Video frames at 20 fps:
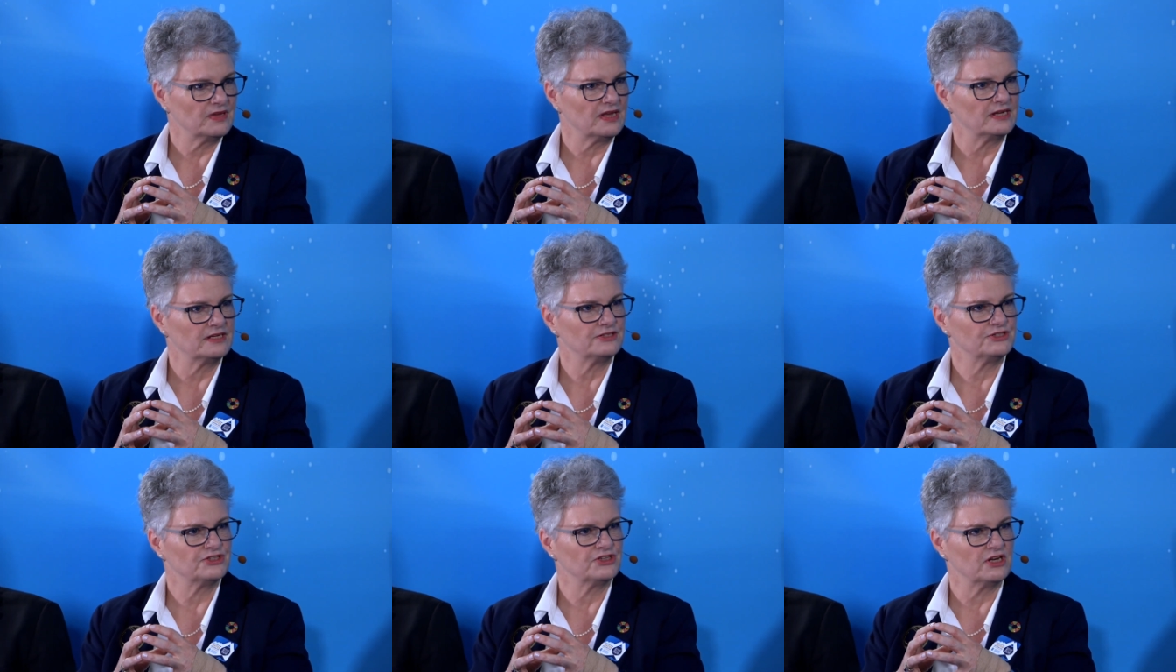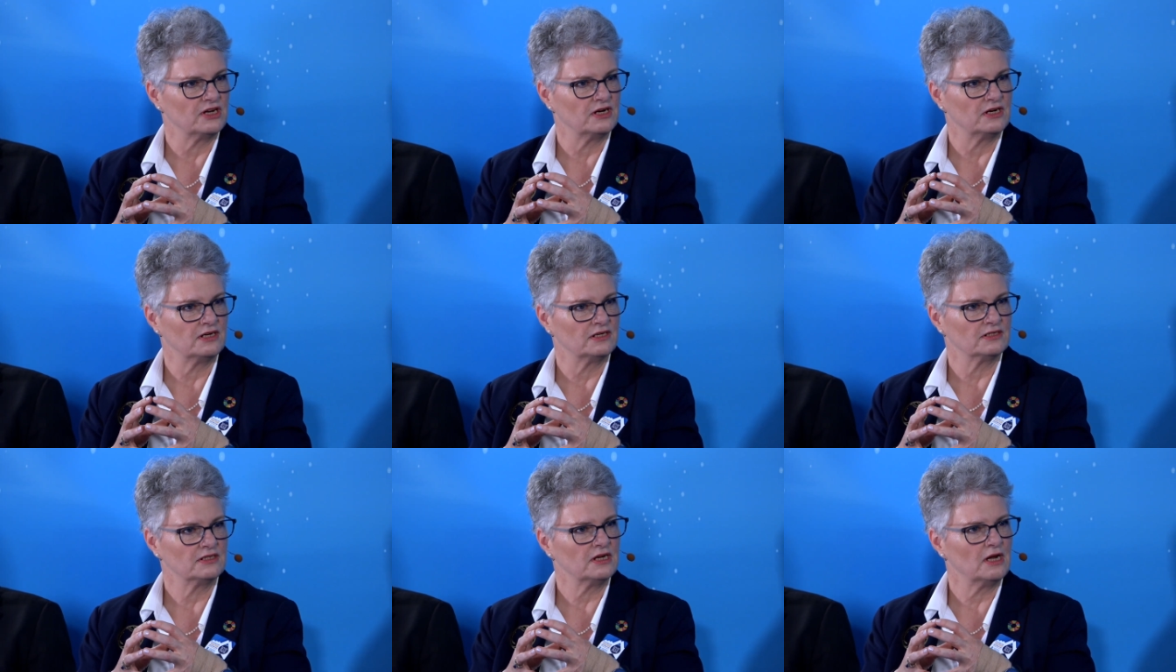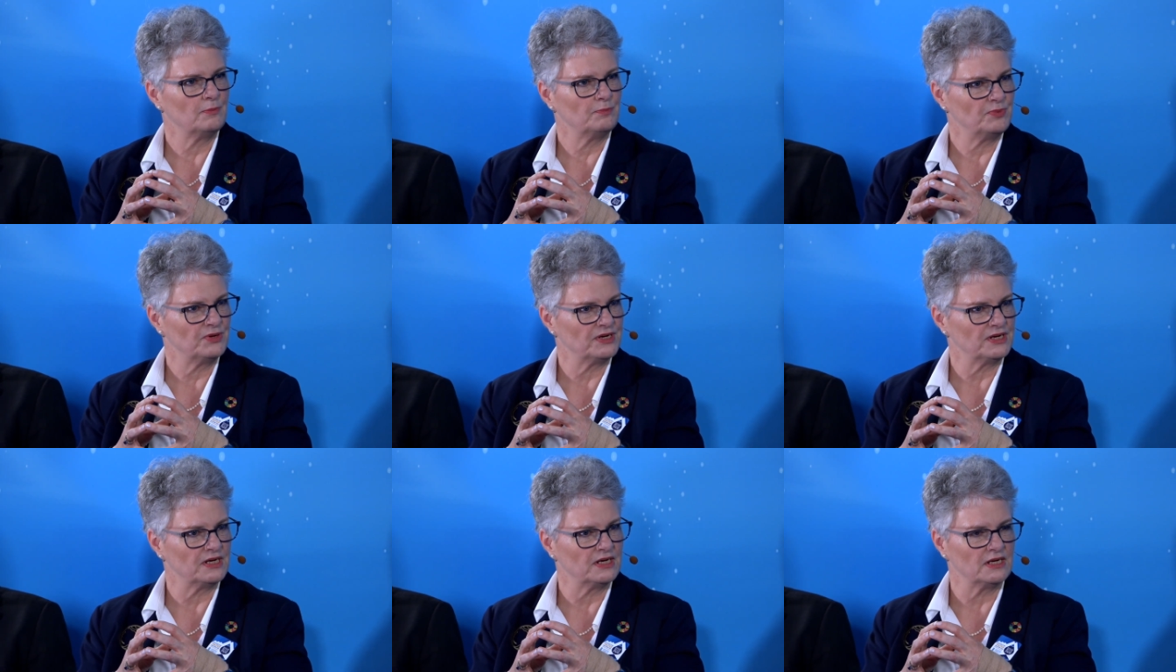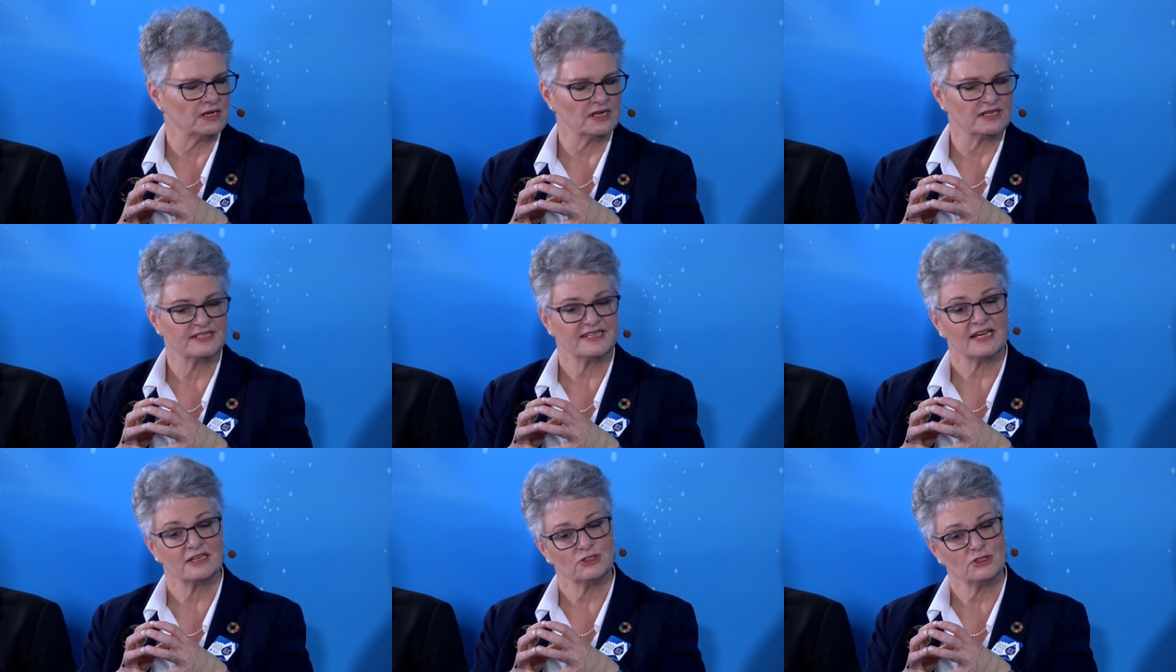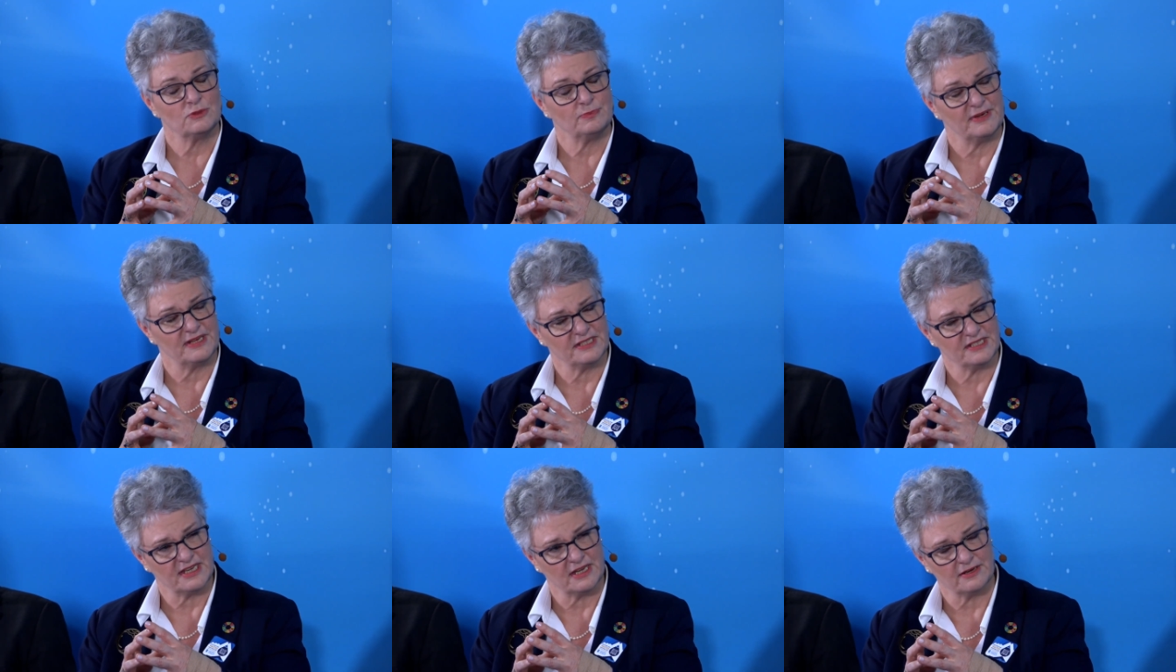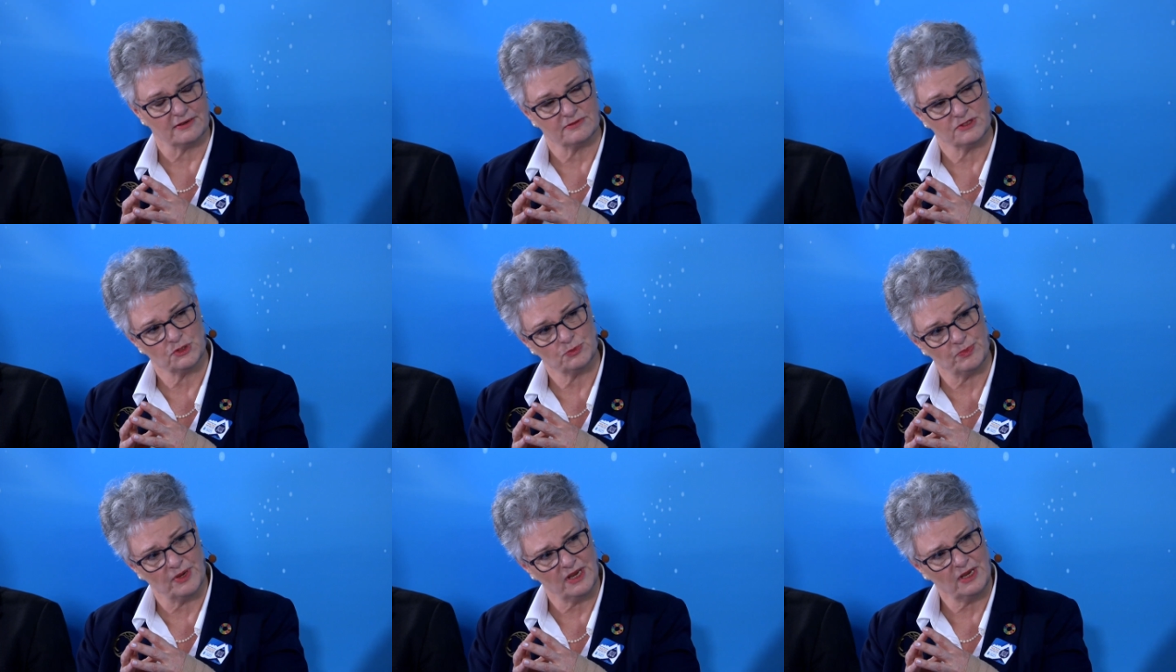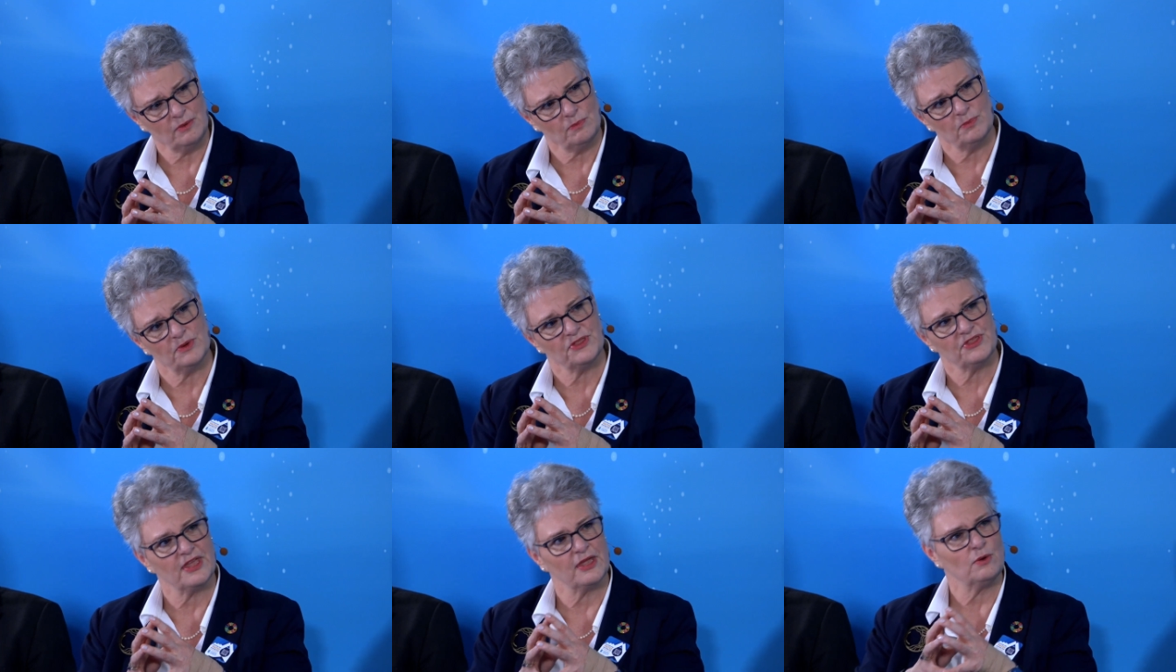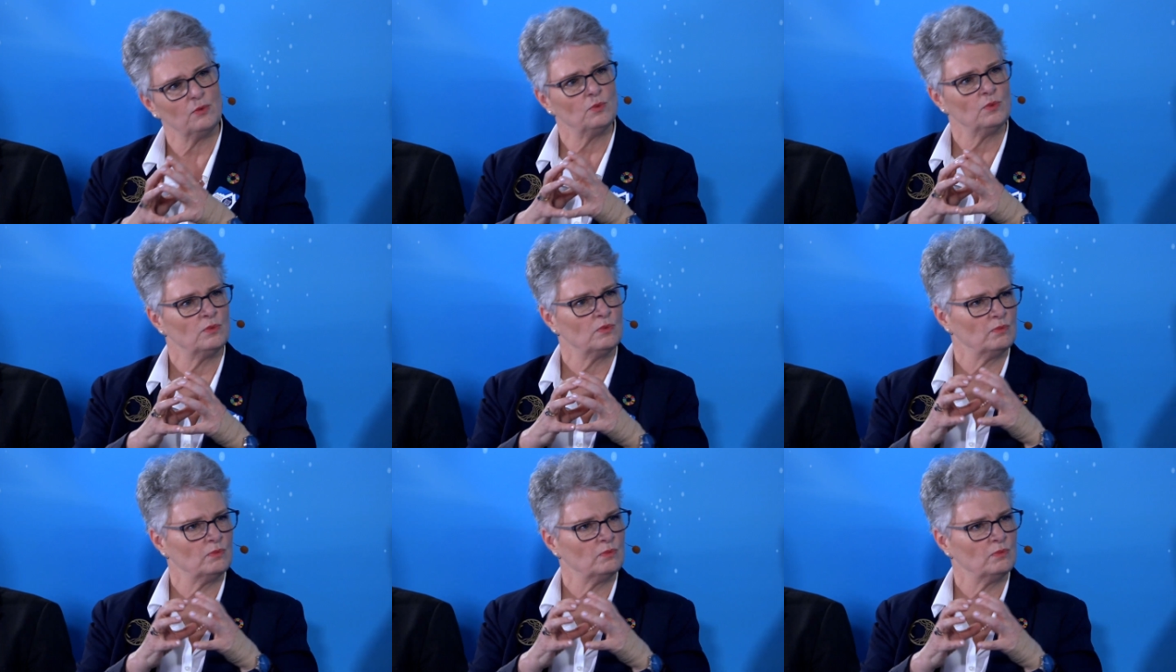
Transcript: It's a company, it's actually based out of Spain, but they